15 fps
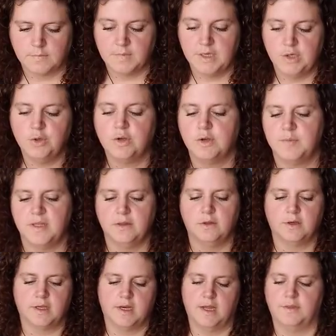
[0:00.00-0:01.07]
mean, you could be
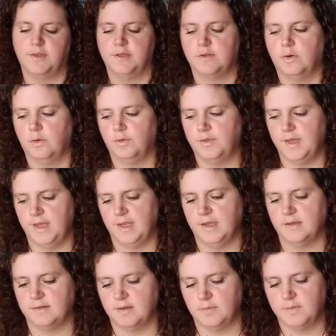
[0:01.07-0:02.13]
looking at this whole thing
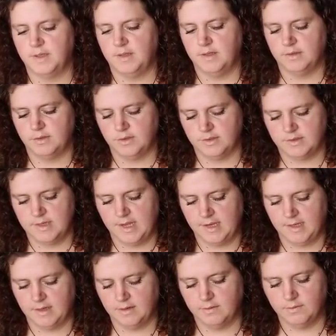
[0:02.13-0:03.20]
as something that's just
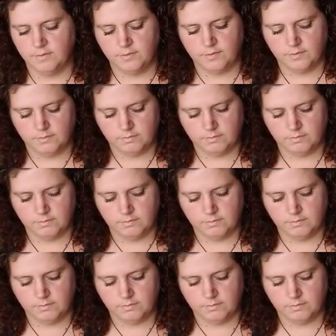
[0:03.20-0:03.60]
negative.